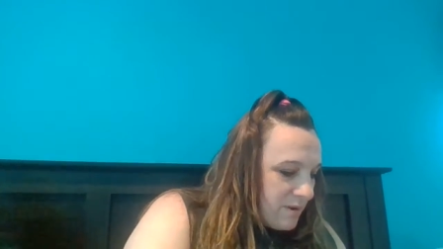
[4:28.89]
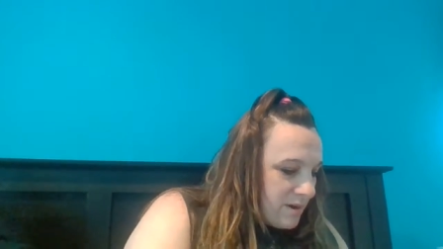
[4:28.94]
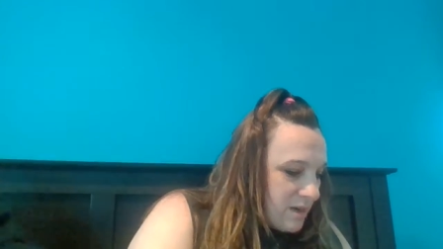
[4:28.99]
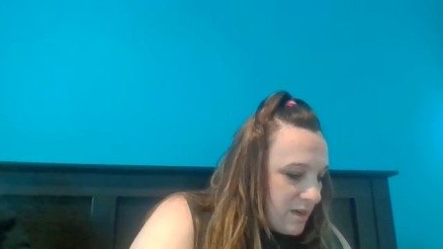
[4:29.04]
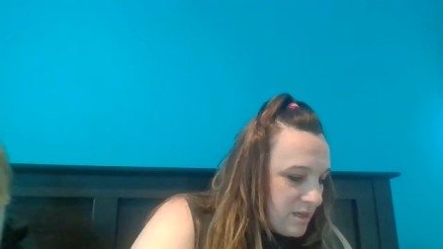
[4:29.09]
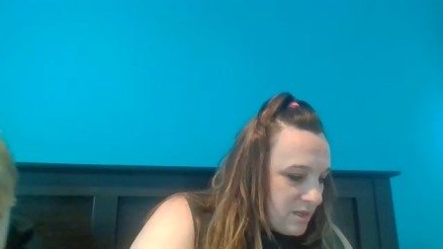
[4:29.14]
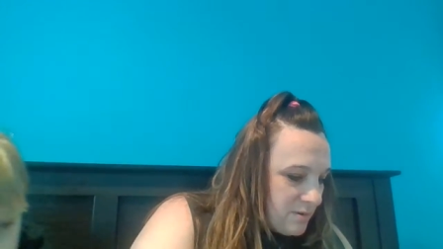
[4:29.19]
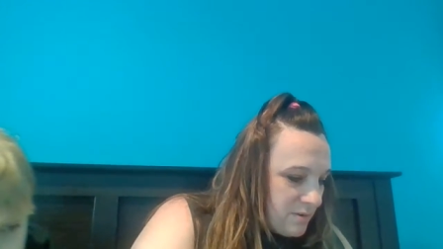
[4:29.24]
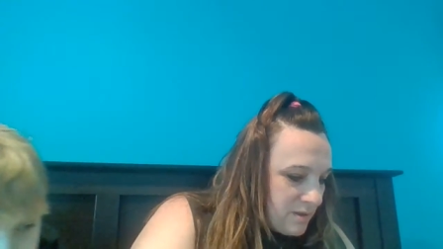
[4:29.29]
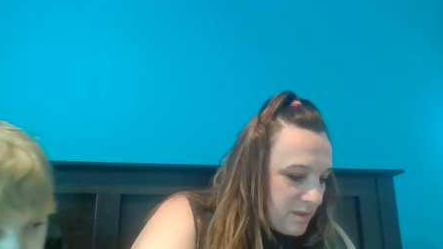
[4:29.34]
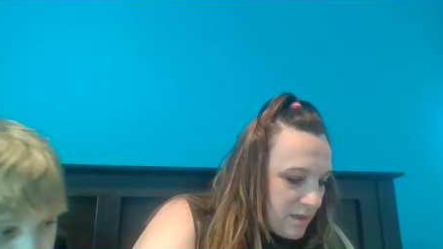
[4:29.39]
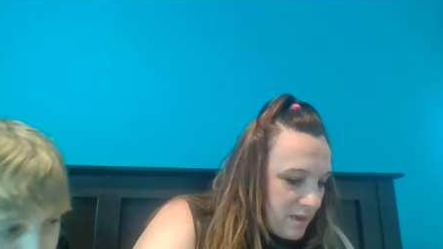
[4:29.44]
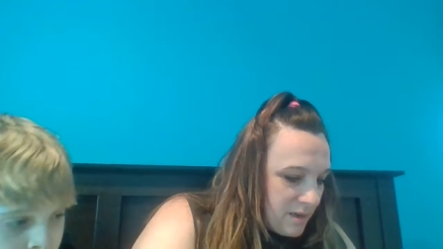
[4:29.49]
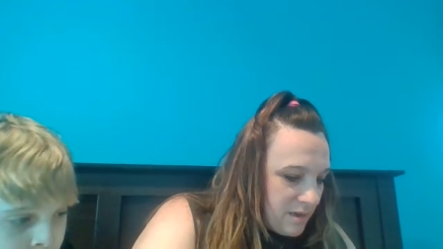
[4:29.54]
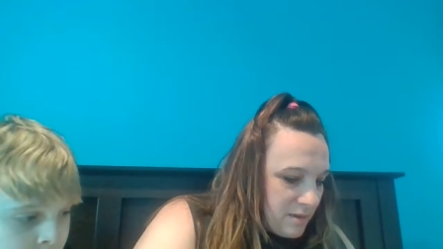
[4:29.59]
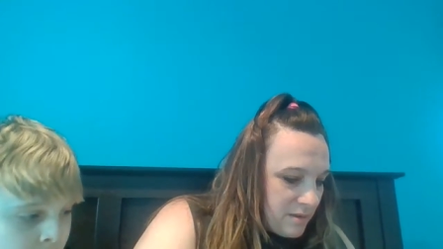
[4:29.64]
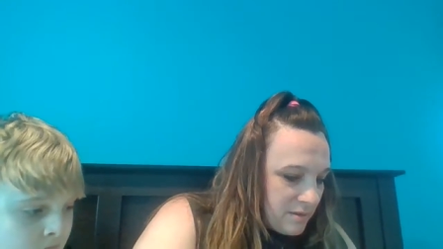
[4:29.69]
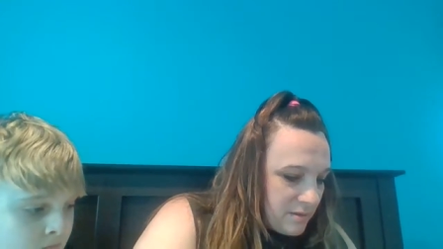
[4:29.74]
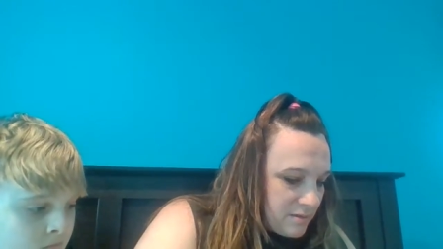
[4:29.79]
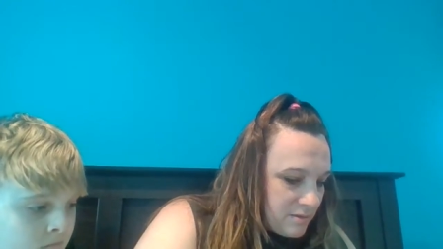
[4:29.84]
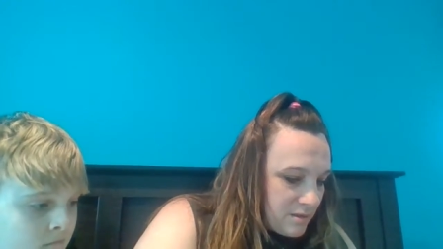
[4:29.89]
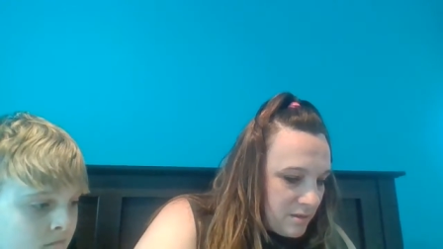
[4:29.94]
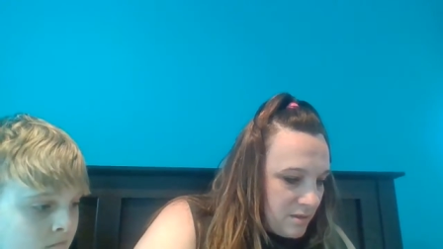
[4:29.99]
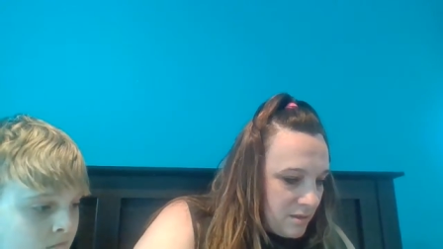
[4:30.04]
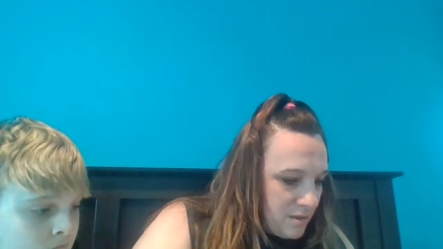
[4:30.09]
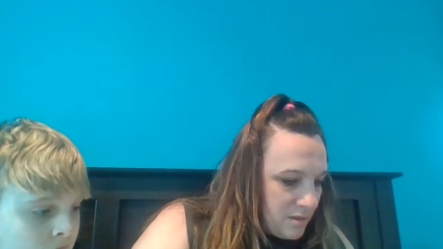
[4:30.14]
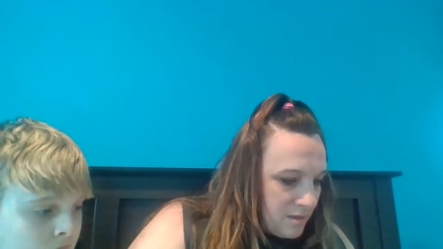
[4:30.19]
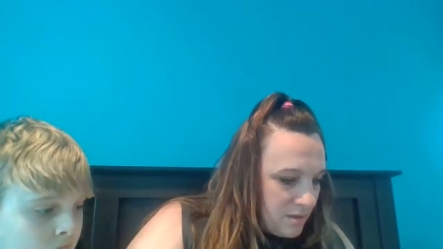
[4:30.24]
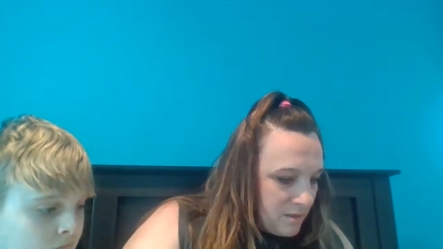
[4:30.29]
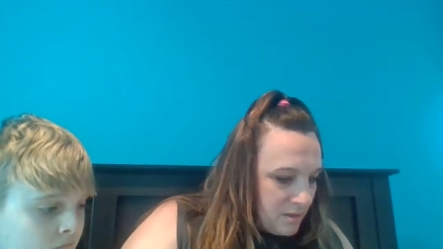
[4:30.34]
What did I do with it?
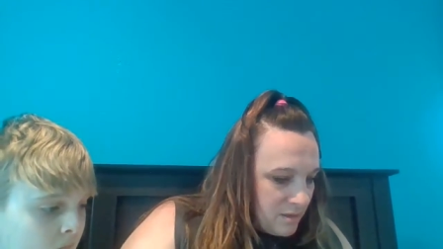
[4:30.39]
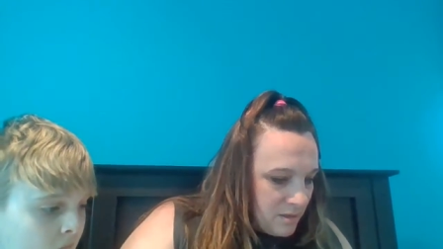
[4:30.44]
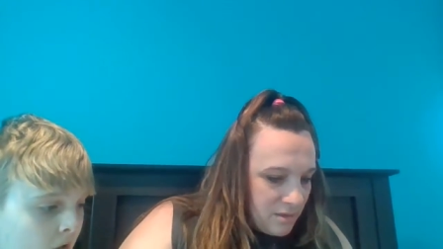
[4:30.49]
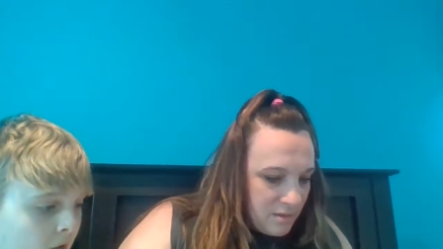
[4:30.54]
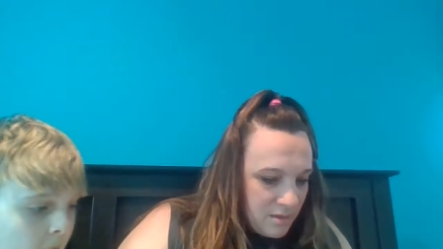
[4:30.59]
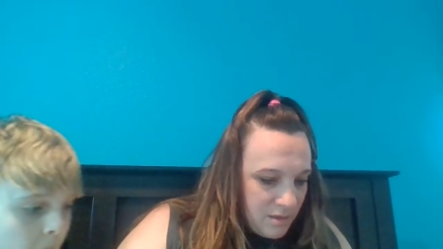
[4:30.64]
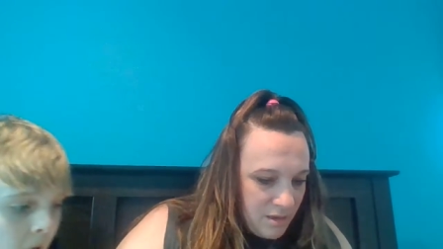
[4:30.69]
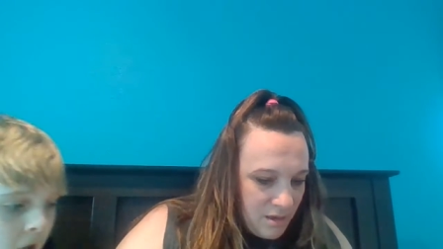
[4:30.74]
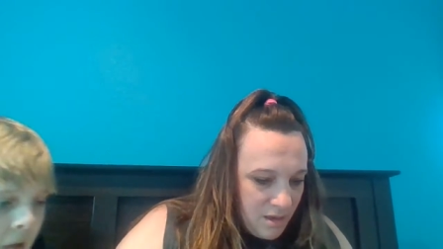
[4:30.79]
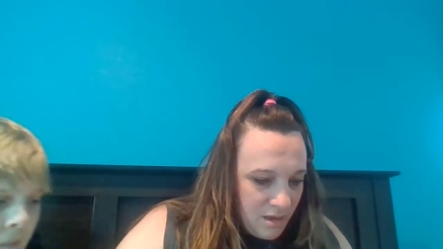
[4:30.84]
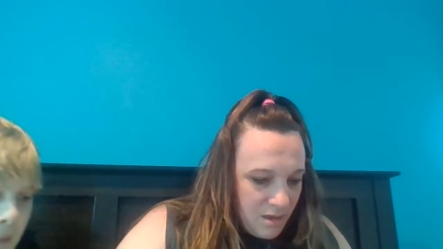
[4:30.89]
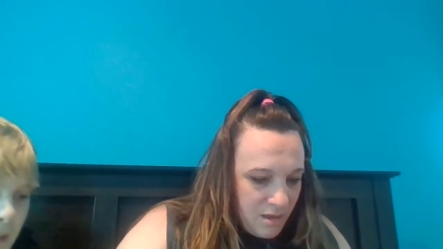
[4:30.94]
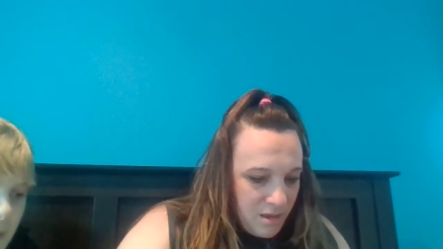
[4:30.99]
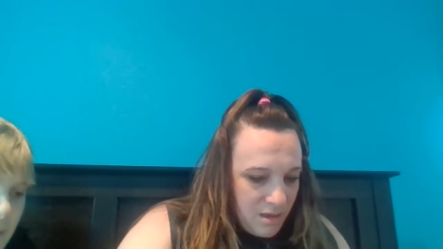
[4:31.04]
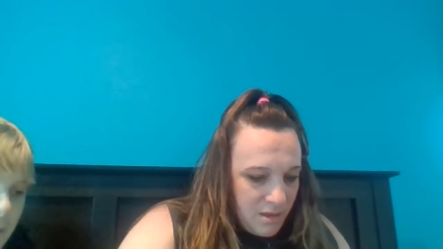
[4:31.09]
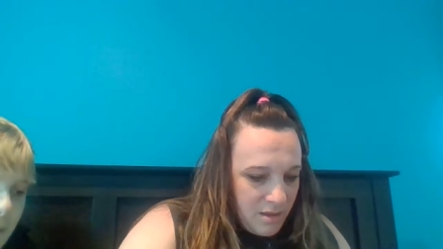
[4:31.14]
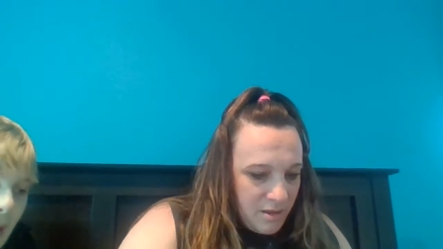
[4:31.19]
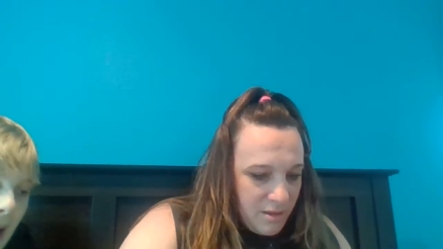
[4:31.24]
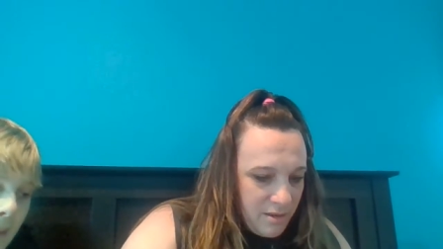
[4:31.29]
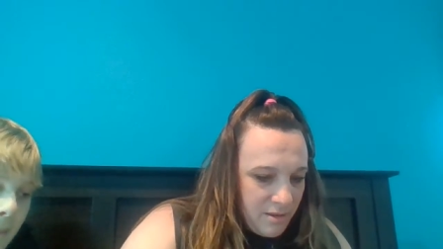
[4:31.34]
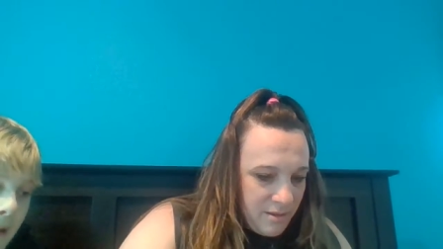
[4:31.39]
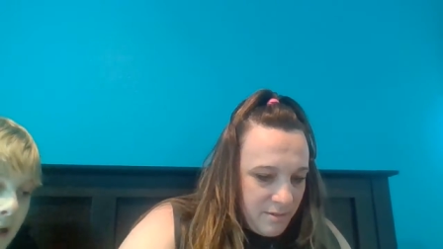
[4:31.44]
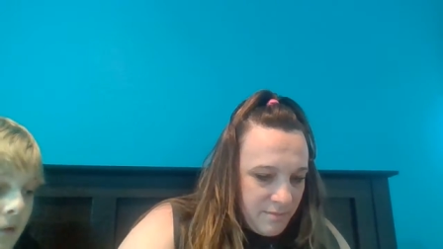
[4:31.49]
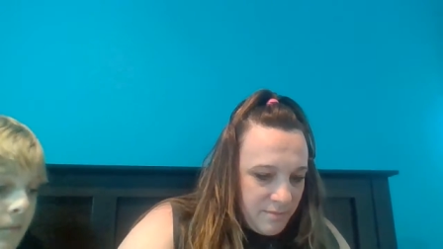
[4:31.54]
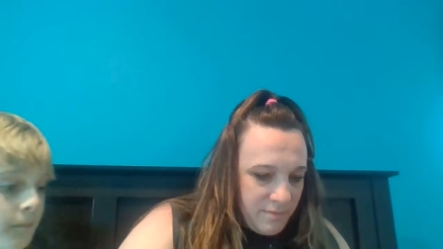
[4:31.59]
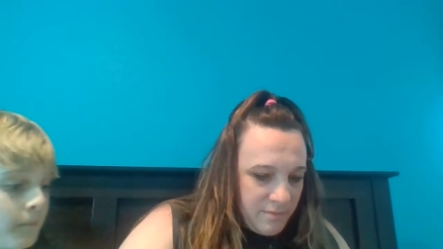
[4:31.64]
It might have been Batman.